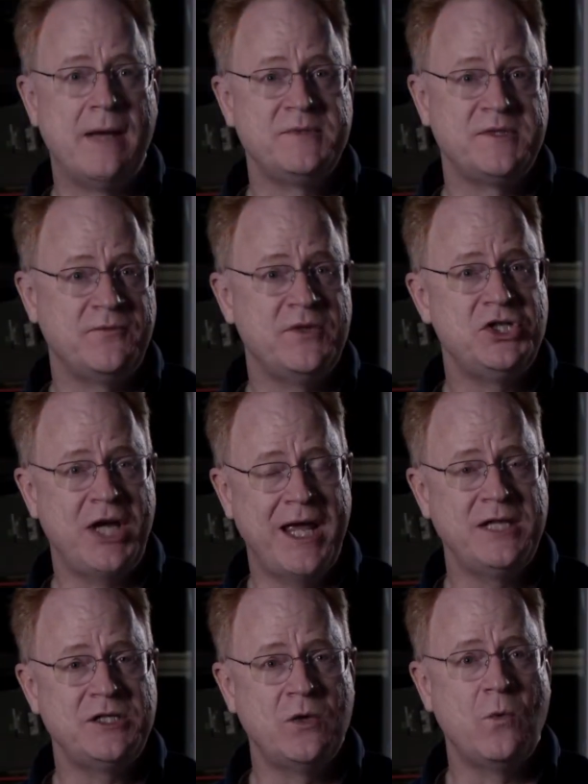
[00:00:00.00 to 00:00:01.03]
problems if we
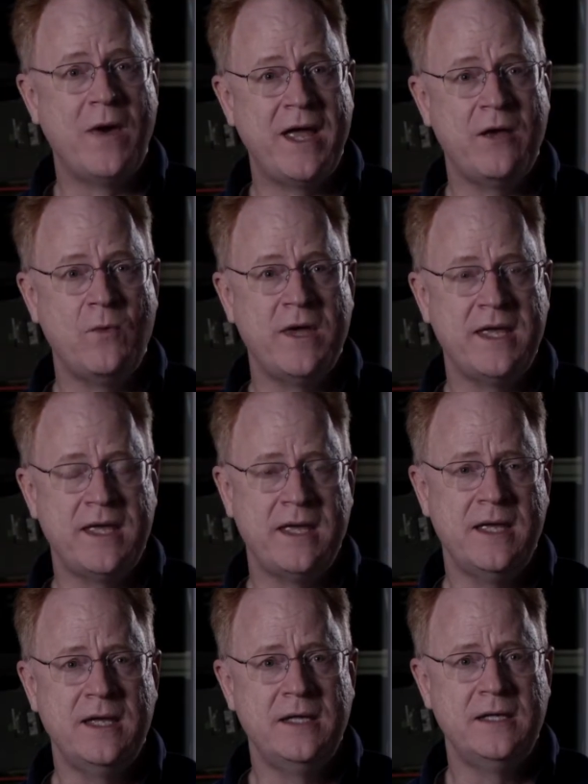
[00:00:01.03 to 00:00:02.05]
changed the way
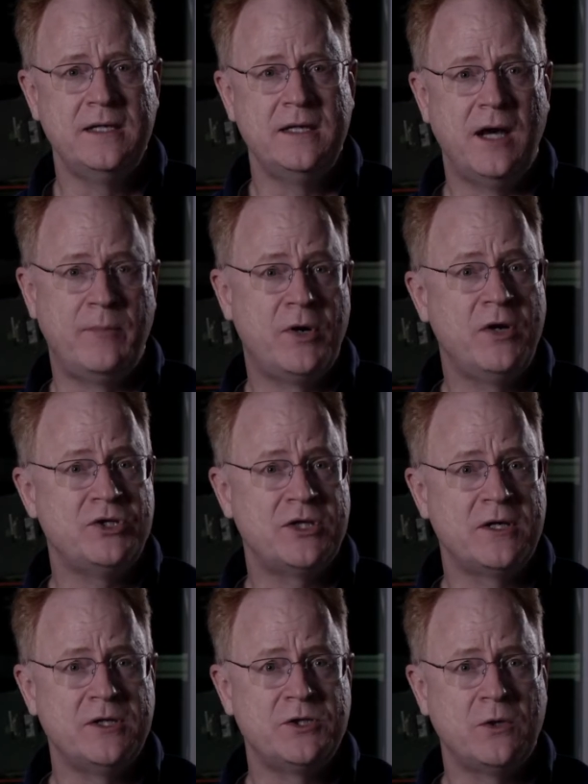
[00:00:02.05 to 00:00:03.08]
we
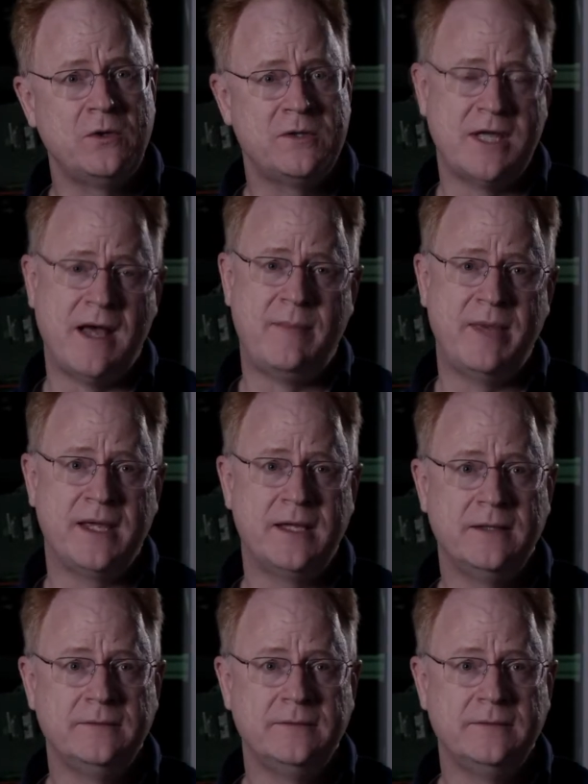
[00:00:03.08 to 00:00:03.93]
approach the controller topic.